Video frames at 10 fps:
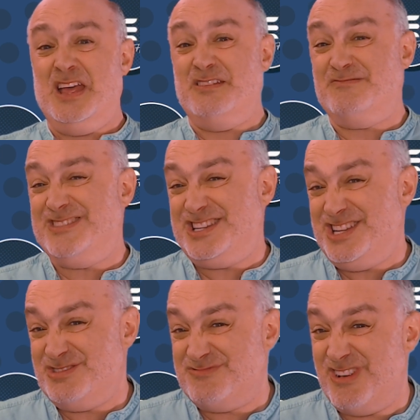which
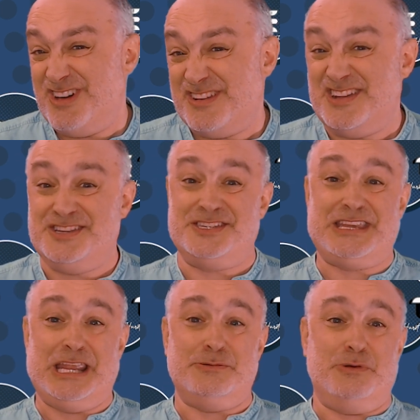is rather
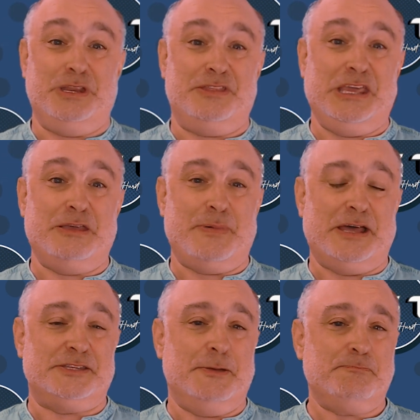understandable when you think
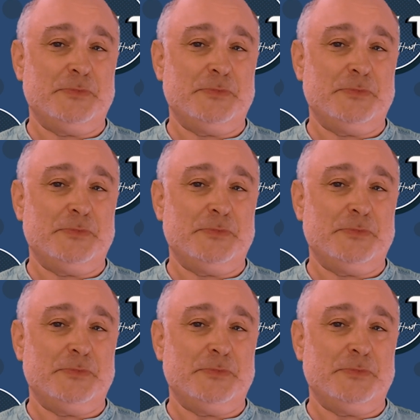about it.